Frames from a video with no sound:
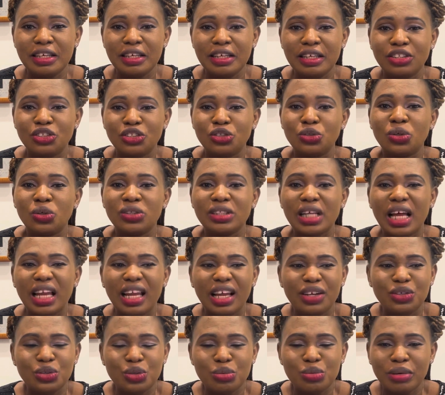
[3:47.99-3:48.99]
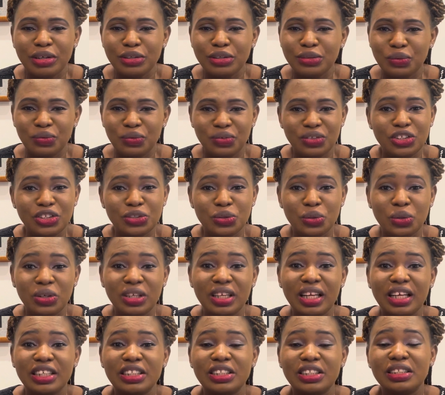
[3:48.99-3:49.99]
She just allowed the woman to finish talking,
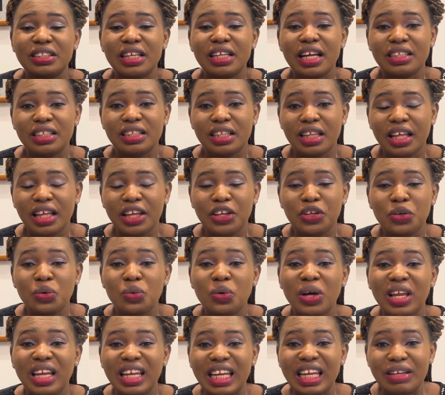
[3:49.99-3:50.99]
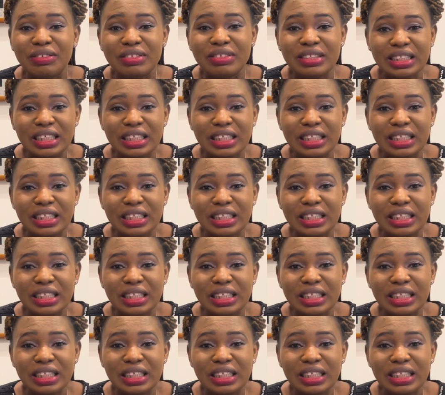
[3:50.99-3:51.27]
and she said, auntie, thank you, and left.